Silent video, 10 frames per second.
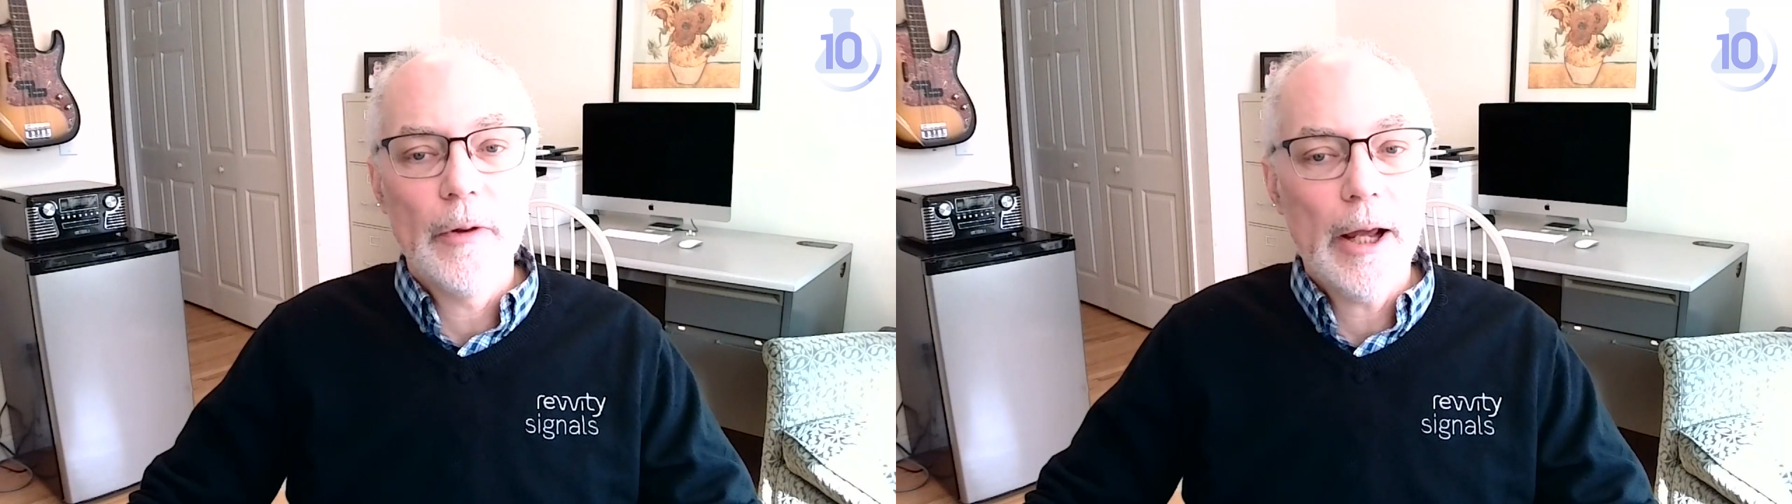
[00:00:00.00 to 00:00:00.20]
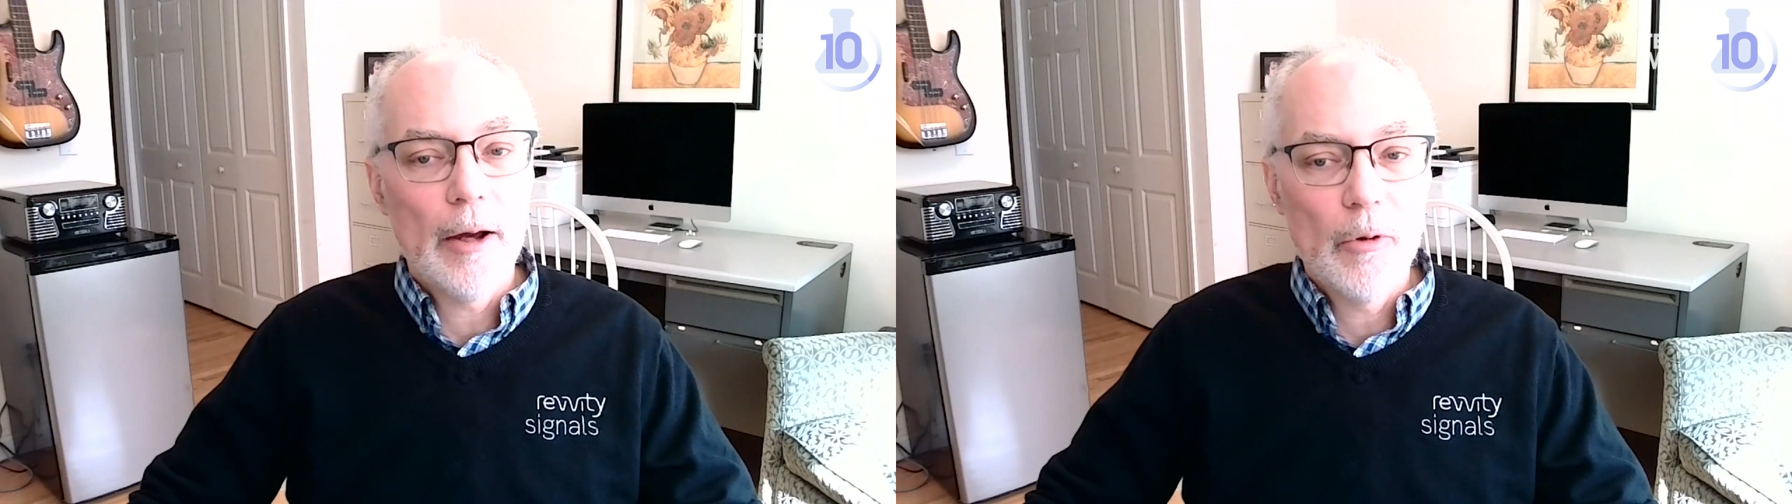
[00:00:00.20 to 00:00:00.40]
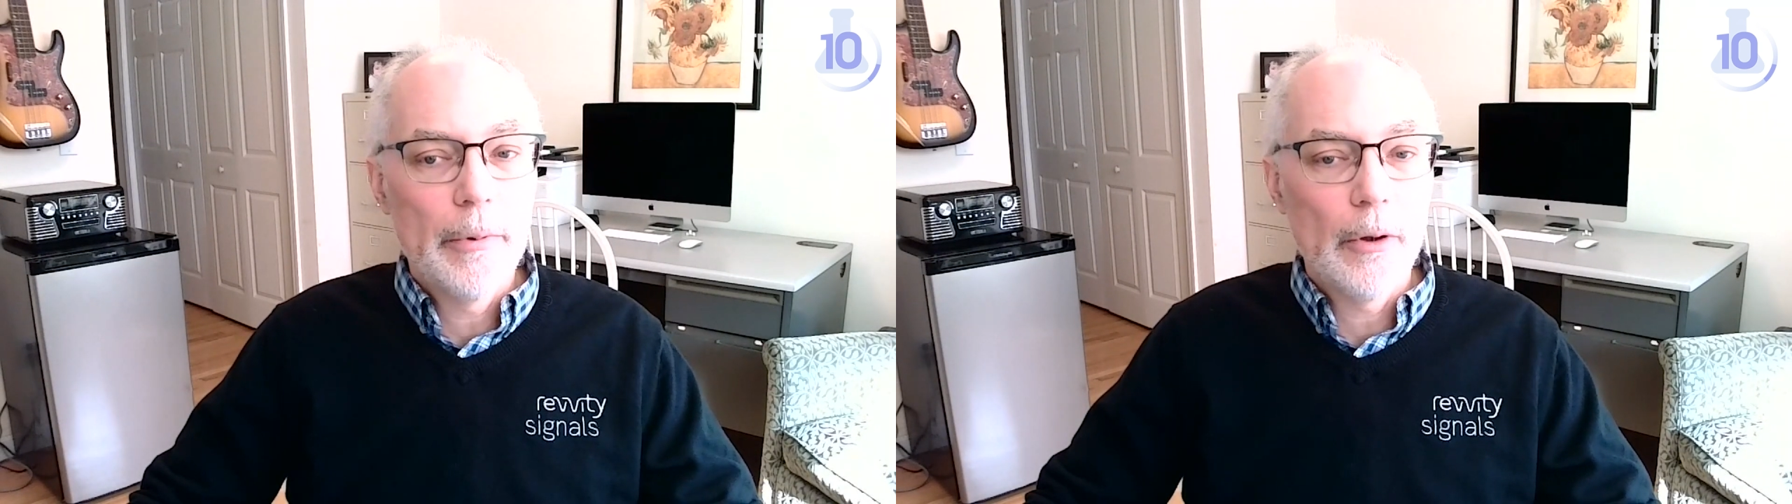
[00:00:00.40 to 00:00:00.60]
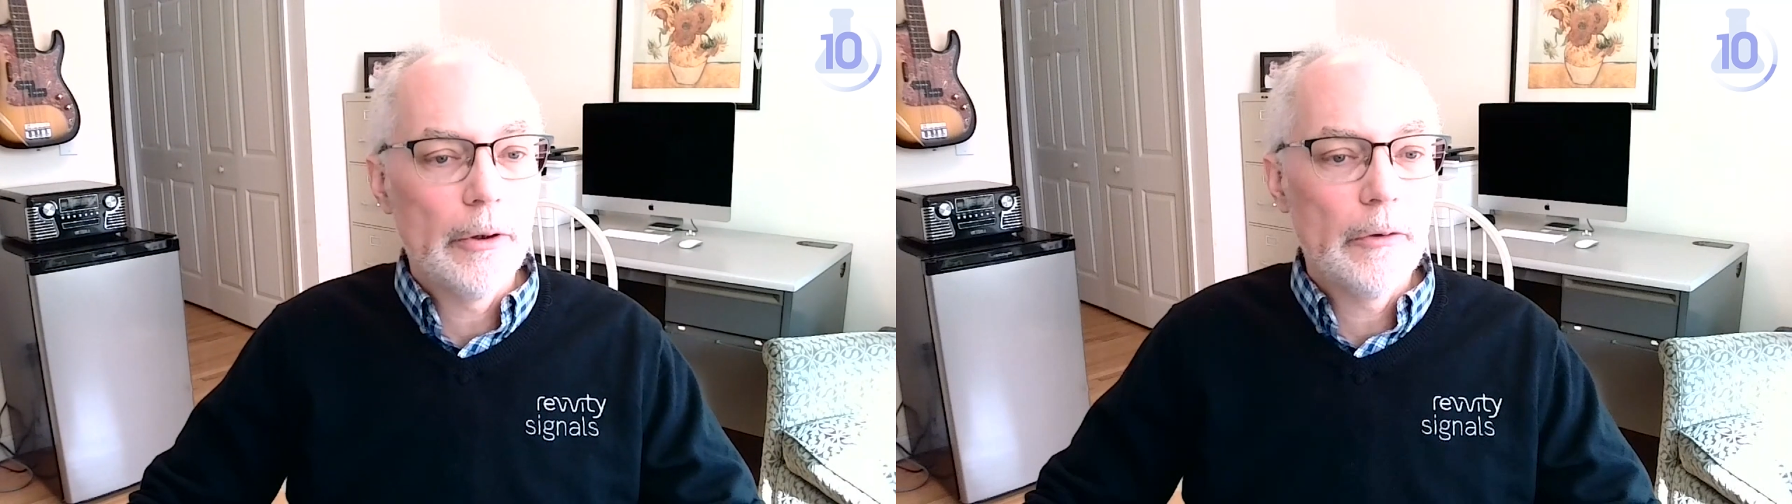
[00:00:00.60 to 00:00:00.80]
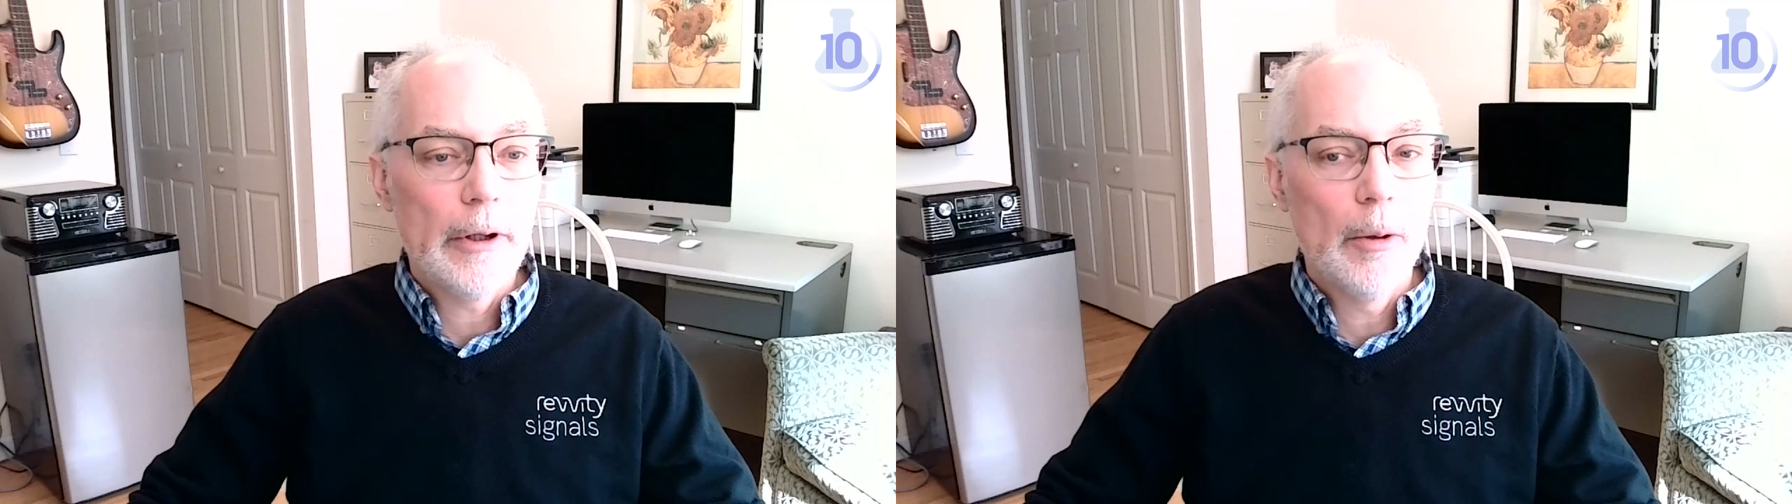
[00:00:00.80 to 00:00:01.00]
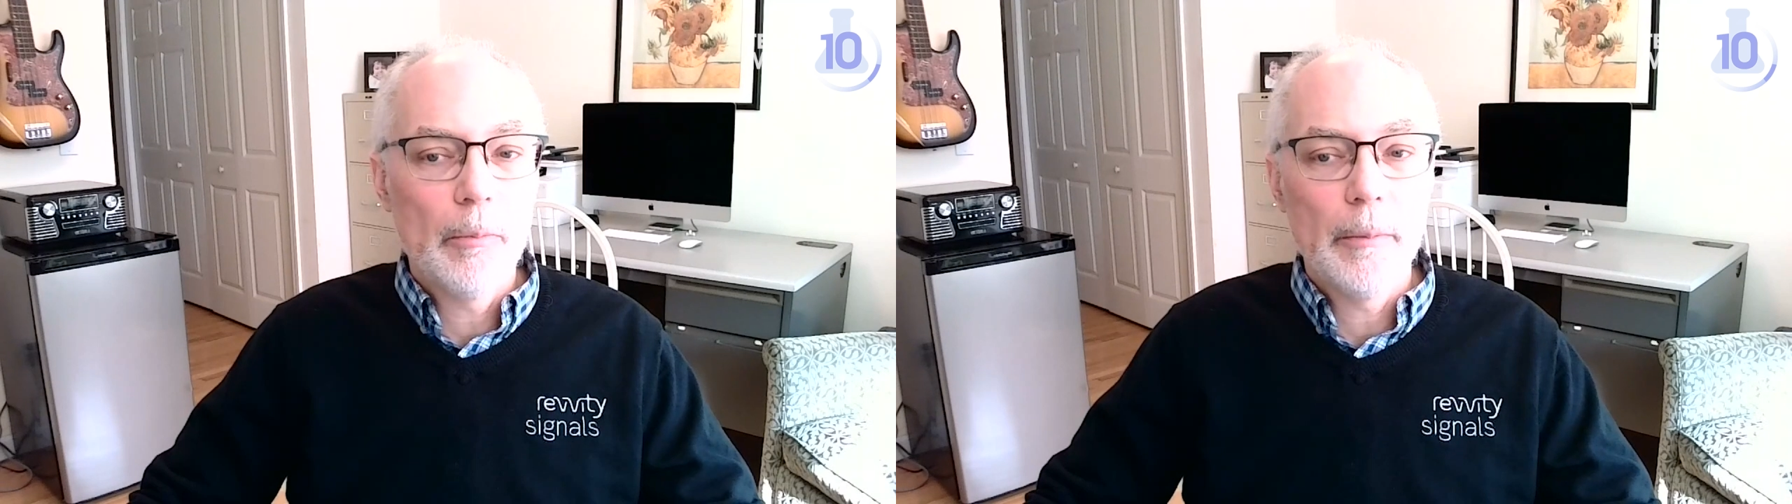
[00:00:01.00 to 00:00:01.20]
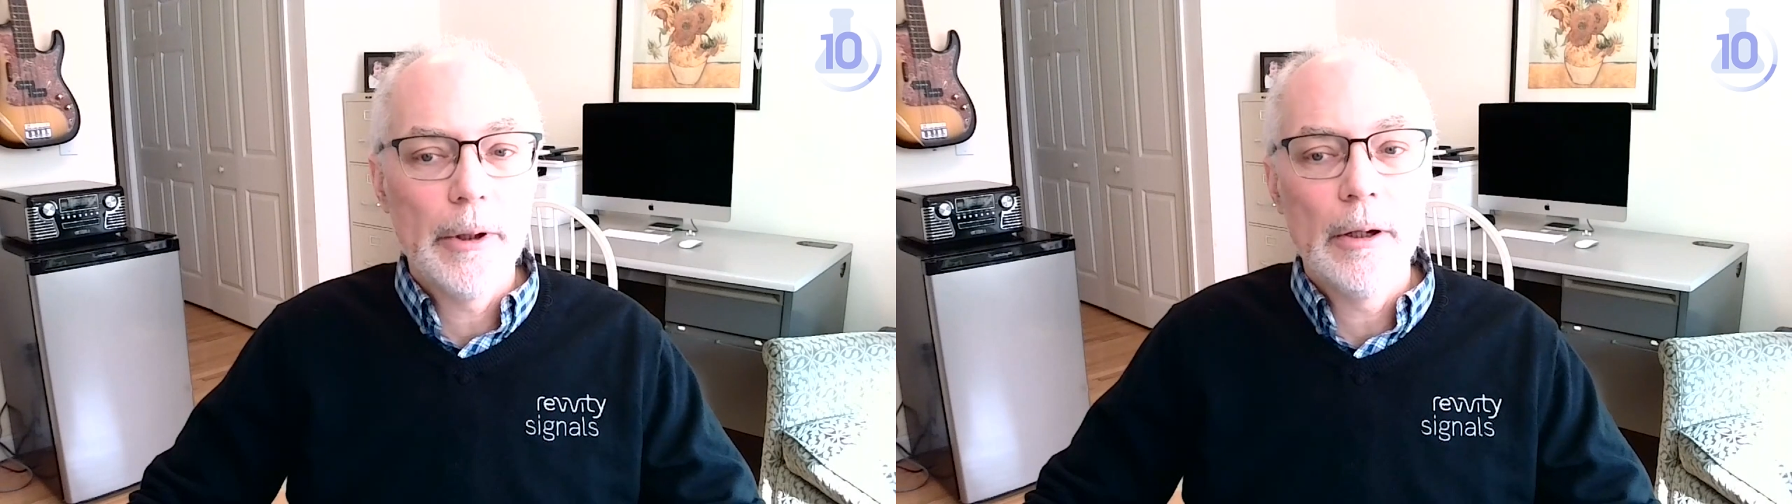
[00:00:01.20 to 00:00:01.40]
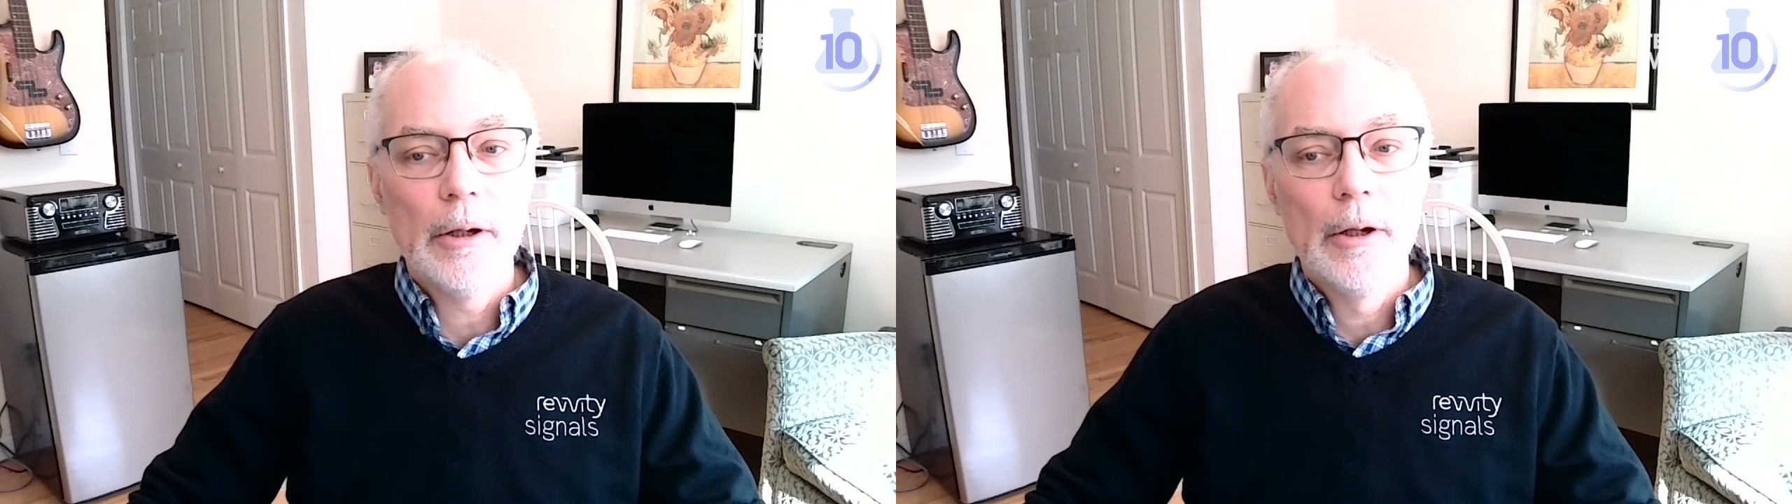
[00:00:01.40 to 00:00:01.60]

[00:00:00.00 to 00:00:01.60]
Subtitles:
they have the ability to implement,